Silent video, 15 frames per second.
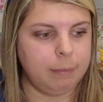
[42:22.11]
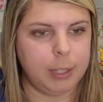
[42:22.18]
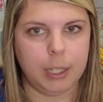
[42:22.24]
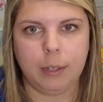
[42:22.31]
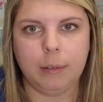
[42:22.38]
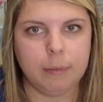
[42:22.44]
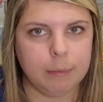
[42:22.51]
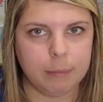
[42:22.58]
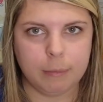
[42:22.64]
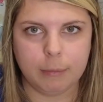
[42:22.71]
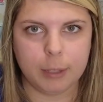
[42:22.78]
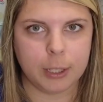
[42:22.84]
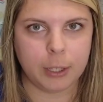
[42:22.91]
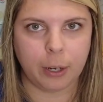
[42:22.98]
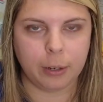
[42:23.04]
didn't
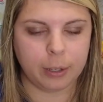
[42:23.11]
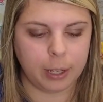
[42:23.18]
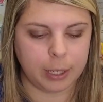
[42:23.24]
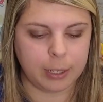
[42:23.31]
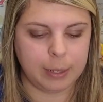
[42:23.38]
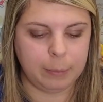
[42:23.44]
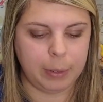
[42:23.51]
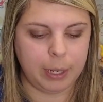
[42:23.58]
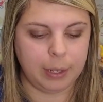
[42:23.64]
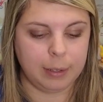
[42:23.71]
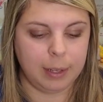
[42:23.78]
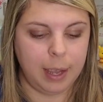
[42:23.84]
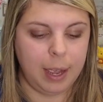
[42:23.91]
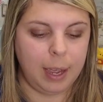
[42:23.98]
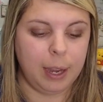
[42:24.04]
start collecting pins.